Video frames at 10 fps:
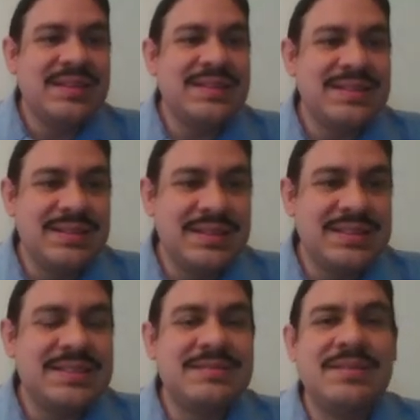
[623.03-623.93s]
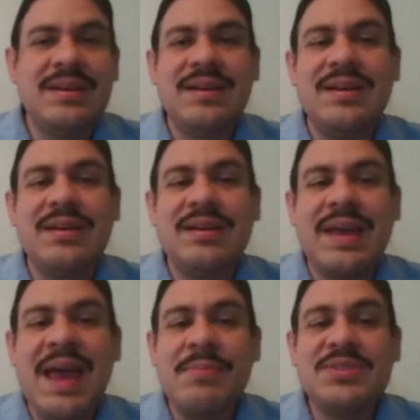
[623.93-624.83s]
This, this uh,
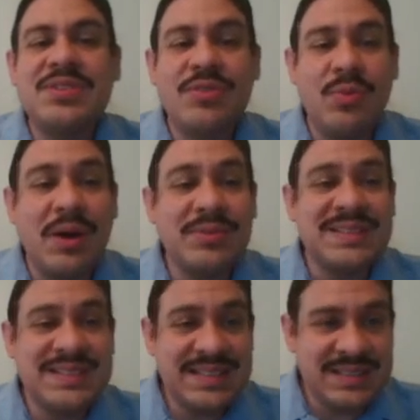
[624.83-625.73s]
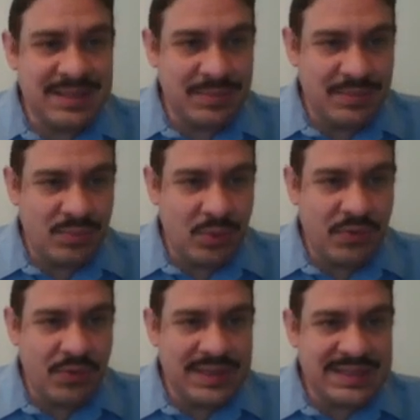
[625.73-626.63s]
happens throughout the system, where,
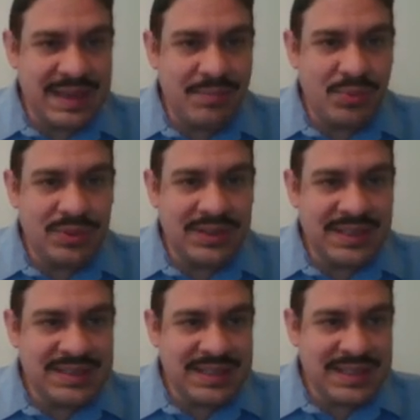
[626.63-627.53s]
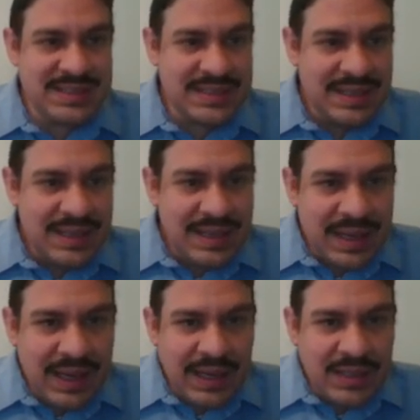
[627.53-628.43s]
for example, this is
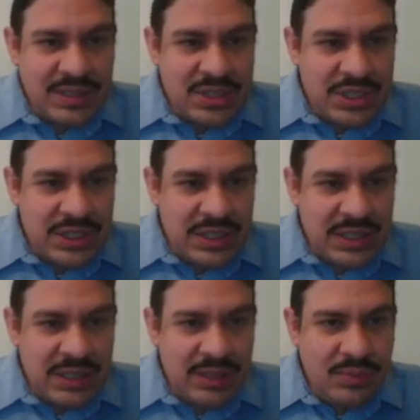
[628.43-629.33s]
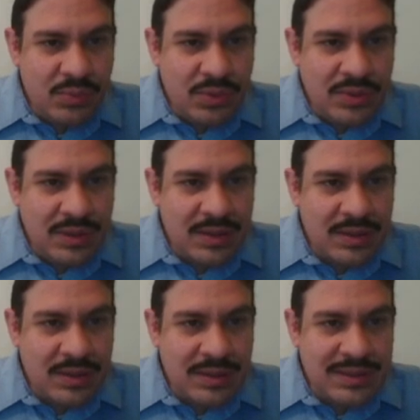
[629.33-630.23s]
a T, where you,
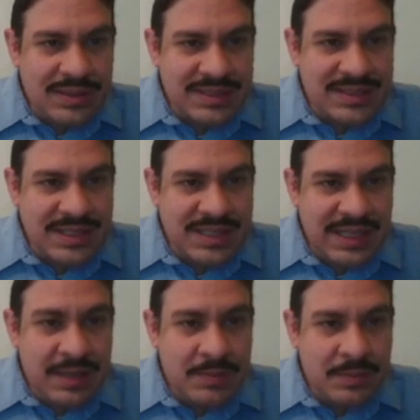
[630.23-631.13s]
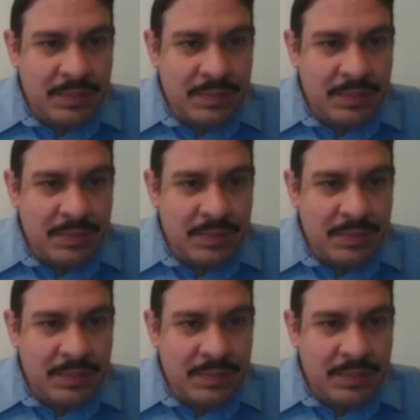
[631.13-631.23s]
uh, this is a T,